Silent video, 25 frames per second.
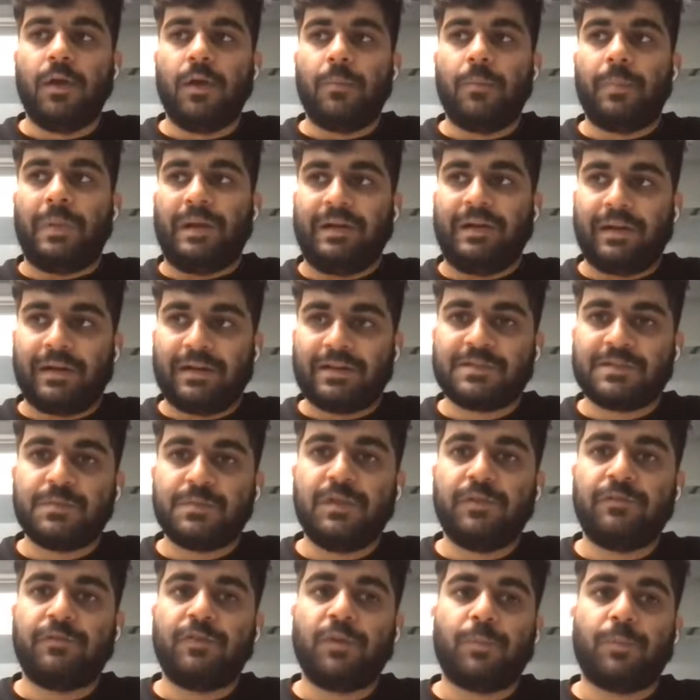But trust
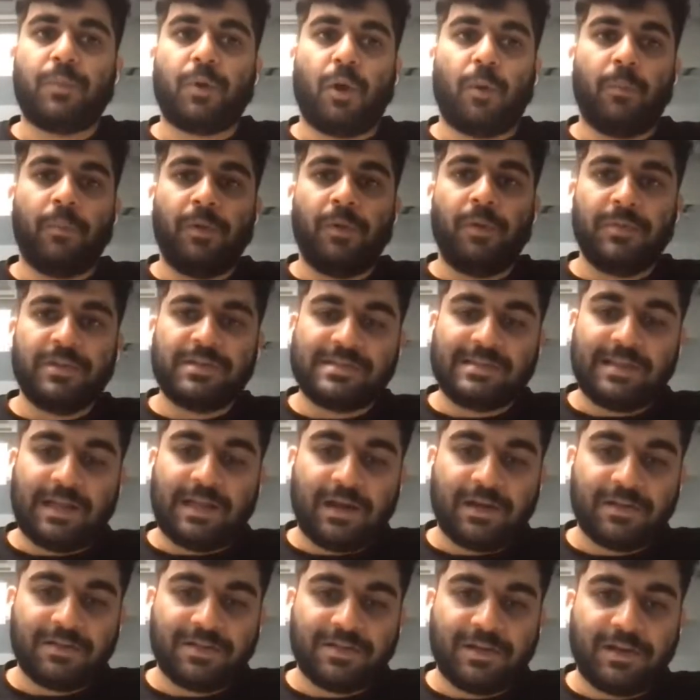me, if the problem is
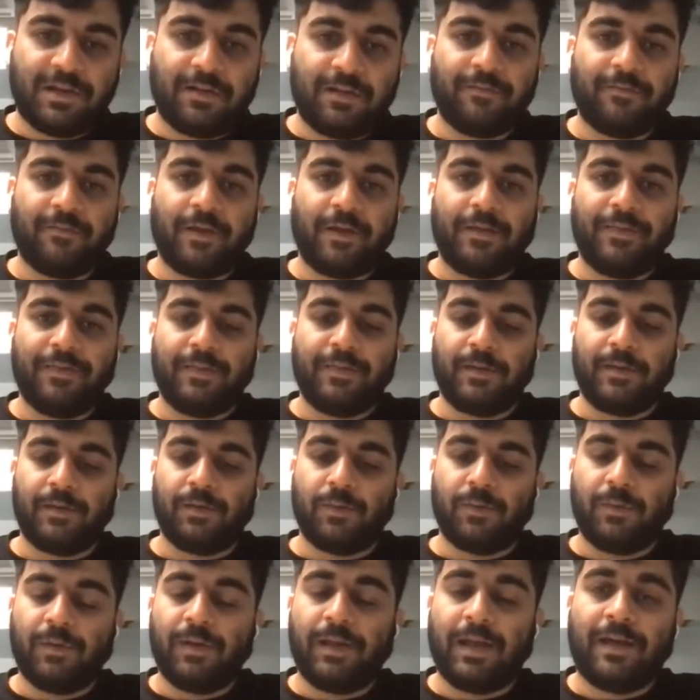large enough and they
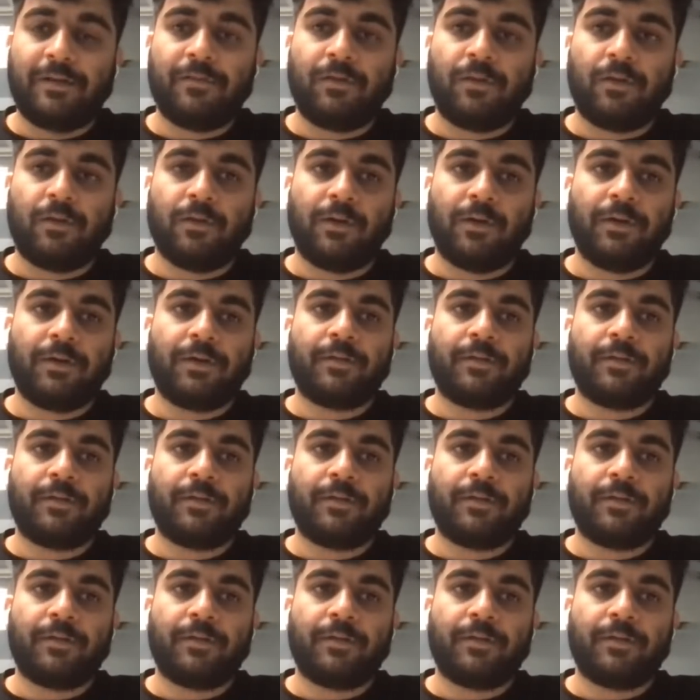don't have a